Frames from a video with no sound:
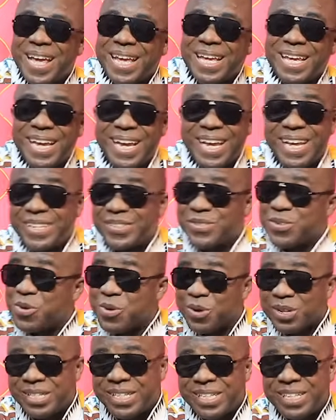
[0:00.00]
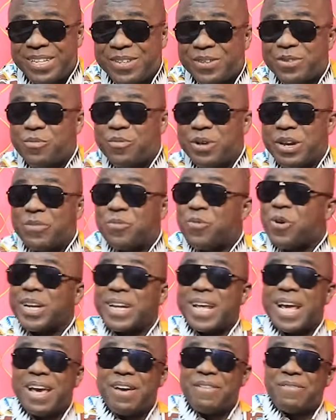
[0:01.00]
again to continue with
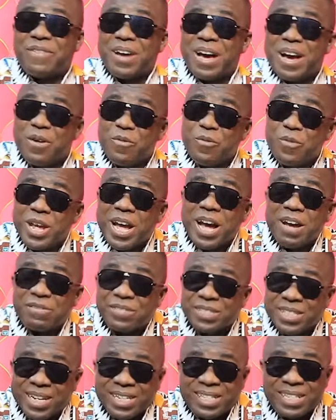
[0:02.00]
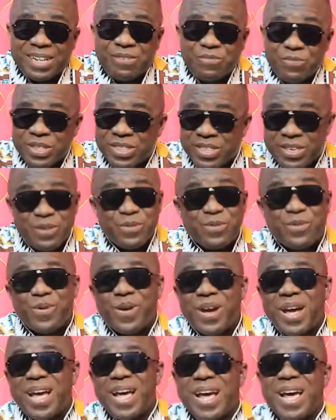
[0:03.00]
whatever we have started with you.
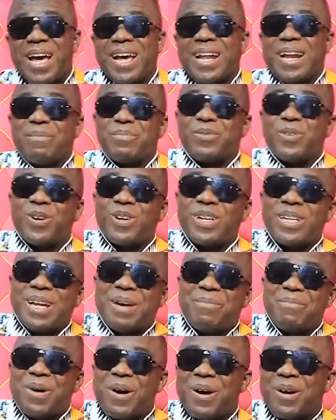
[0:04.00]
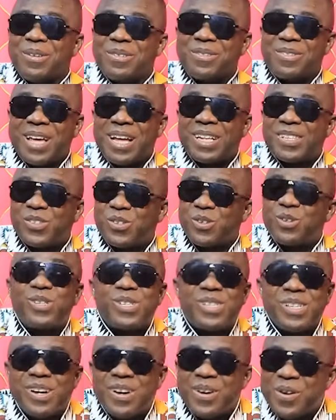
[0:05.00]
And I'm talking about that
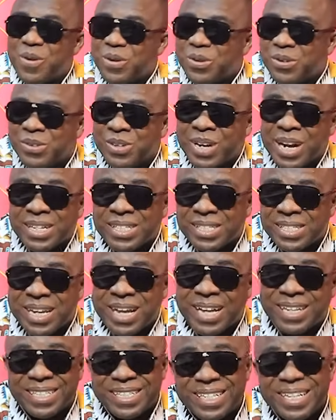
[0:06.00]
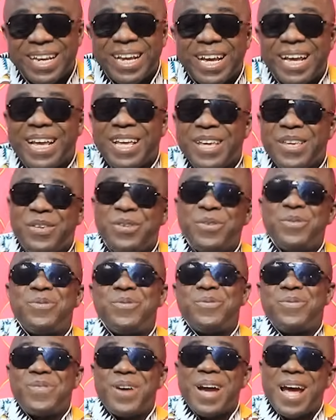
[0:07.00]
social contract that
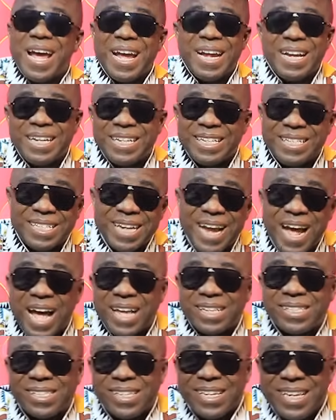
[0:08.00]
you and us